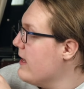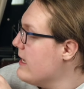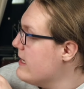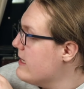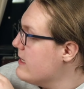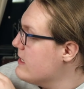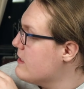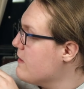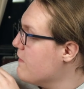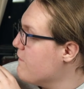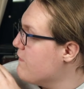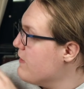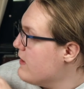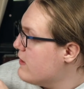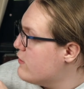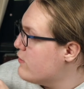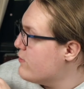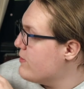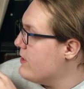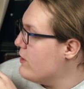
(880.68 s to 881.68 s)
is
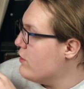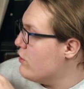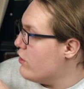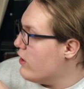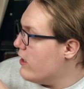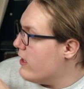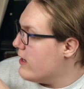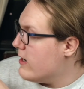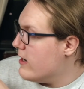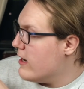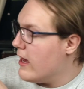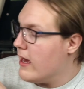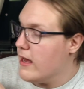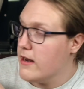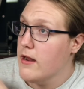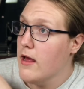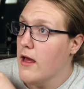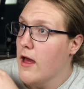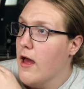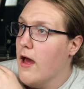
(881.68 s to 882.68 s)
Victory Gin.
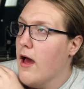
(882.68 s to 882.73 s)
And